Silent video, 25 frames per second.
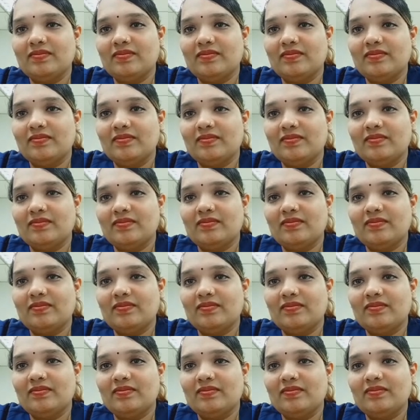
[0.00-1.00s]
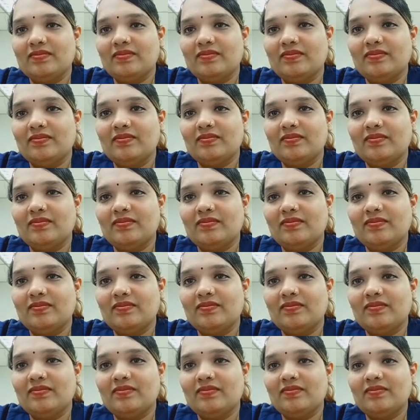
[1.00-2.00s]

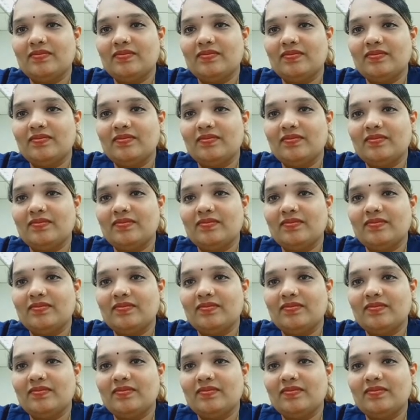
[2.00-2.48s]
(not speaking)